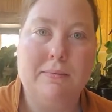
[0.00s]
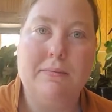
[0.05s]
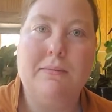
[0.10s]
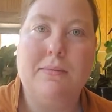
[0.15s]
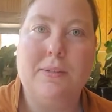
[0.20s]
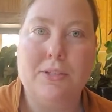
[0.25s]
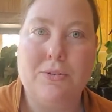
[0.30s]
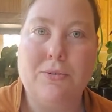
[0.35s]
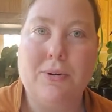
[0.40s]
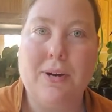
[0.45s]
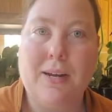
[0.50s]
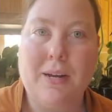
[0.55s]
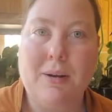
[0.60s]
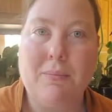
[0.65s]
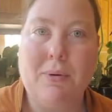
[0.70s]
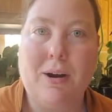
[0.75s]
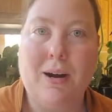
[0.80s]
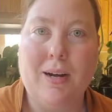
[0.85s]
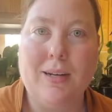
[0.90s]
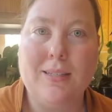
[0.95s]
the training
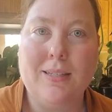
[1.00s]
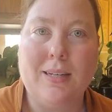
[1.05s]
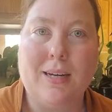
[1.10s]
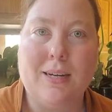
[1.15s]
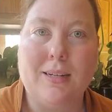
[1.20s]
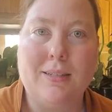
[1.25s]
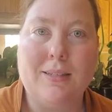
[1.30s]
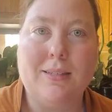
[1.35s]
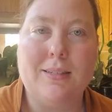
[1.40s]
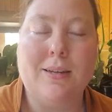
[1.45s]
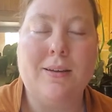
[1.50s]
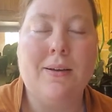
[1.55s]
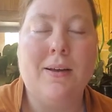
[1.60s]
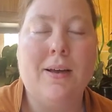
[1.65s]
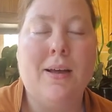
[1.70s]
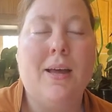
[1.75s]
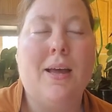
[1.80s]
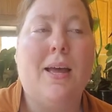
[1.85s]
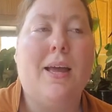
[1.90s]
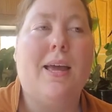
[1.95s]
process.
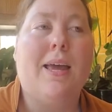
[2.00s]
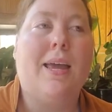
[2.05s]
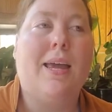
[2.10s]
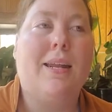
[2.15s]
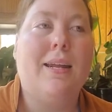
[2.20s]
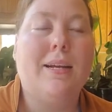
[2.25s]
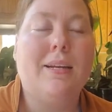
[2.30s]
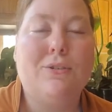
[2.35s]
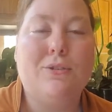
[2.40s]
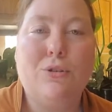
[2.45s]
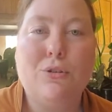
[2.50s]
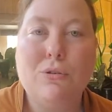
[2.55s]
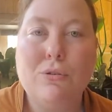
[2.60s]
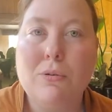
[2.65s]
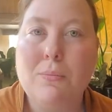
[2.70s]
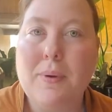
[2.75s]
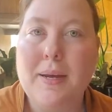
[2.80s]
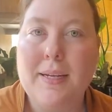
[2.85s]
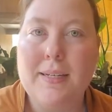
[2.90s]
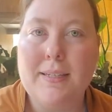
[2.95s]
In a
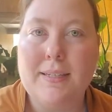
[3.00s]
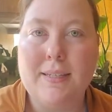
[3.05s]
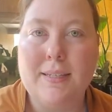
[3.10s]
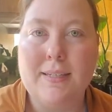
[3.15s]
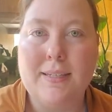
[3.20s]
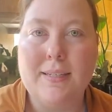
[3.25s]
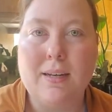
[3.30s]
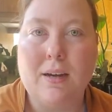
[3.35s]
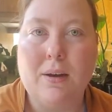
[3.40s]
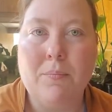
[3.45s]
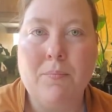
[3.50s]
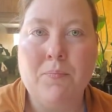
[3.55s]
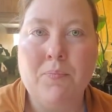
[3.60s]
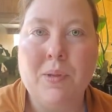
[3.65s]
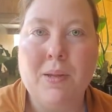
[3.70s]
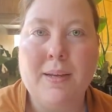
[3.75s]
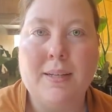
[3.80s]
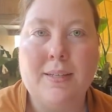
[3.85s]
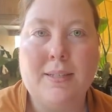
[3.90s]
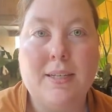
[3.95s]
tool-based system,
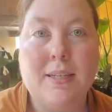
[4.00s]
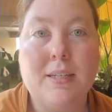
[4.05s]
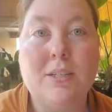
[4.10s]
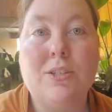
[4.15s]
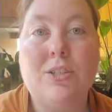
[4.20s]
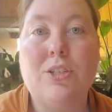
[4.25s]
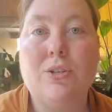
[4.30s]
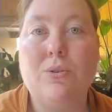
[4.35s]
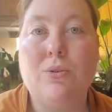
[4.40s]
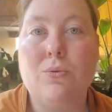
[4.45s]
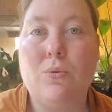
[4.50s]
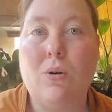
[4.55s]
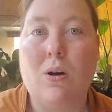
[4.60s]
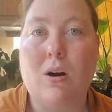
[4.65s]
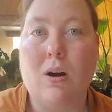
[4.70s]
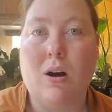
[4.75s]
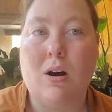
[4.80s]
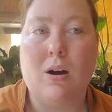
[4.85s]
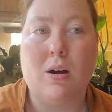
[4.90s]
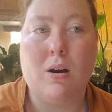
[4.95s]
since you
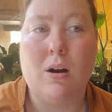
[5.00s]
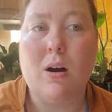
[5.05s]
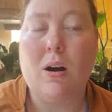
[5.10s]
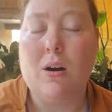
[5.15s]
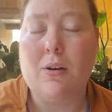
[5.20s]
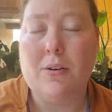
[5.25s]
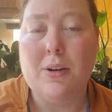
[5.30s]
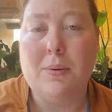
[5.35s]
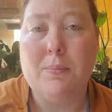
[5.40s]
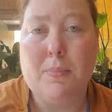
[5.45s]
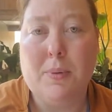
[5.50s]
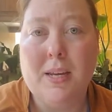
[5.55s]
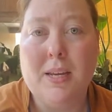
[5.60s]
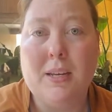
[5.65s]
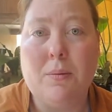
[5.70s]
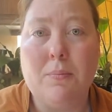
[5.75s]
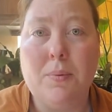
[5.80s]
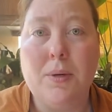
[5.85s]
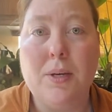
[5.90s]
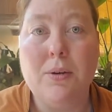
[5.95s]
are
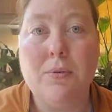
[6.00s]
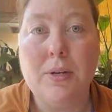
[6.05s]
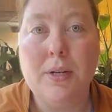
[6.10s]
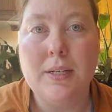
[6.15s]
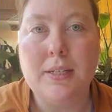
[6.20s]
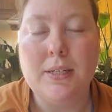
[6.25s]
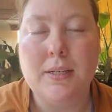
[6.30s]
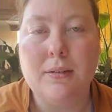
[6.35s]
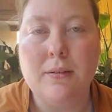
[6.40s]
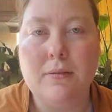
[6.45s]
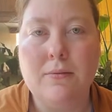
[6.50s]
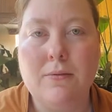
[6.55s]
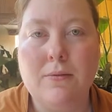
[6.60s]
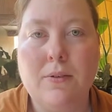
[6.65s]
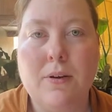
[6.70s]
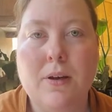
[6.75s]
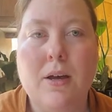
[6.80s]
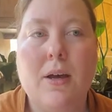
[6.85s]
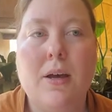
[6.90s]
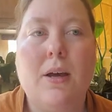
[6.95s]
being punitive,
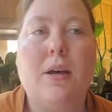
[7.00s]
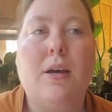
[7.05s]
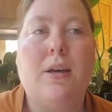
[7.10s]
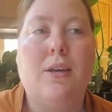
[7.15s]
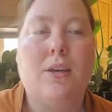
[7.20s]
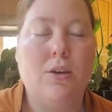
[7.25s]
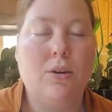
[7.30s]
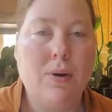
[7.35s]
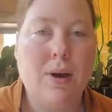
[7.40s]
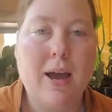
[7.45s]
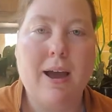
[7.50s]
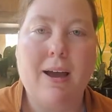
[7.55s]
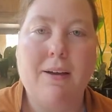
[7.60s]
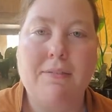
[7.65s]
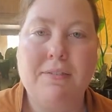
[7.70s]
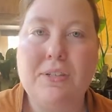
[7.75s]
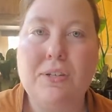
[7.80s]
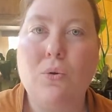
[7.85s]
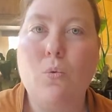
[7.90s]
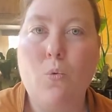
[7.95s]
you
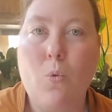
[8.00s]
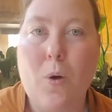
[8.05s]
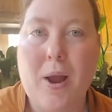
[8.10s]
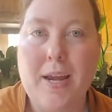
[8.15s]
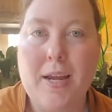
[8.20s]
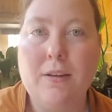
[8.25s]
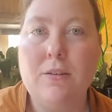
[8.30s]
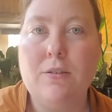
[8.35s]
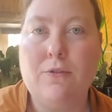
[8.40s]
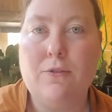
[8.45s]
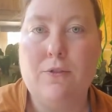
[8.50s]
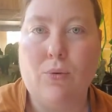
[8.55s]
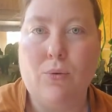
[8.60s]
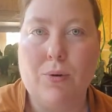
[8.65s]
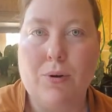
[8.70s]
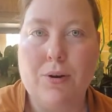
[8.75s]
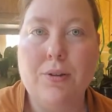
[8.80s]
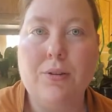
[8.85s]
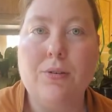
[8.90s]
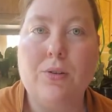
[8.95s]
have to wait
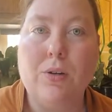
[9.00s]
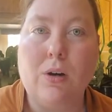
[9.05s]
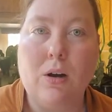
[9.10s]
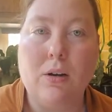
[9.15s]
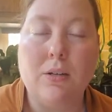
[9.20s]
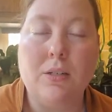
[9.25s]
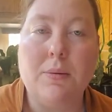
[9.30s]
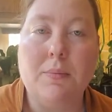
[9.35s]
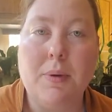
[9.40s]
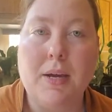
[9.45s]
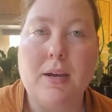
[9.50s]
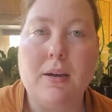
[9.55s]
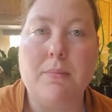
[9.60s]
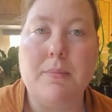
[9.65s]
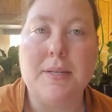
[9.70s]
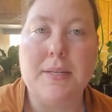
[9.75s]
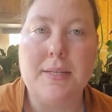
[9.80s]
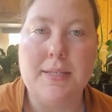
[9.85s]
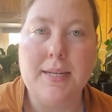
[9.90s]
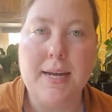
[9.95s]
for the dog to make a
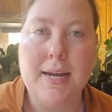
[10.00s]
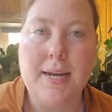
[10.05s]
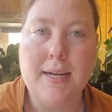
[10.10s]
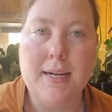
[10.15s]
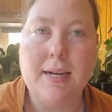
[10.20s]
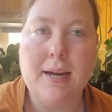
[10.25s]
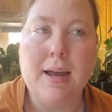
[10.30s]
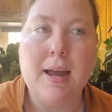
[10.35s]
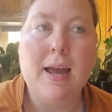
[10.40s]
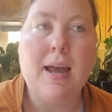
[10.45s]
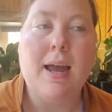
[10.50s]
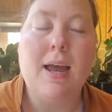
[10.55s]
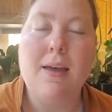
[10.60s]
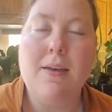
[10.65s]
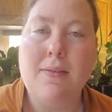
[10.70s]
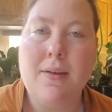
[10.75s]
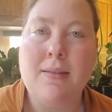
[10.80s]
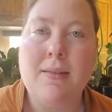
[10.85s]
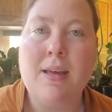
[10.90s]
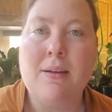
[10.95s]
mistake,
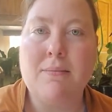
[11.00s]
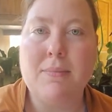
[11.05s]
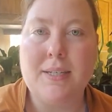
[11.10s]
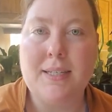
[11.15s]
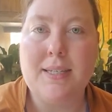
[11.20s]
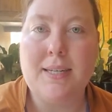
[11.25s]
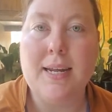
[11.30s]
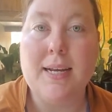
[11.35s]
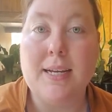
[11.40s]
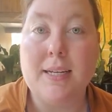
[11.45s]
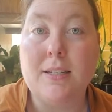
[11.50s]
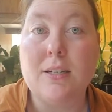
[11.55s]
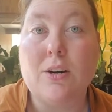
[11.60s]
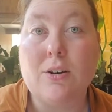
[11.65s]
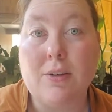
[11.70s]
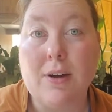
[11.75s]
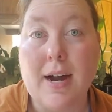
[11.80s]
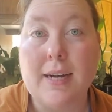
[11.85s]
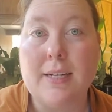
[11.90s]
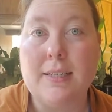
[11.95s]
and then that mistake is
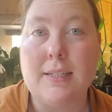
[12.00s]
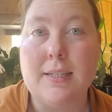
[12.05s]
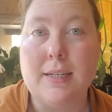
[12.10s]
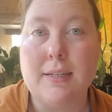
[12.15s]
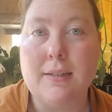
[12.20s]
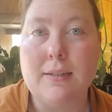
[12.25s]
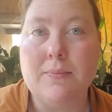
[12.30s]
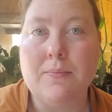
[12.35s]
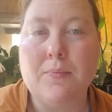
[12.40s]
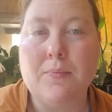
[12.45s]
corrected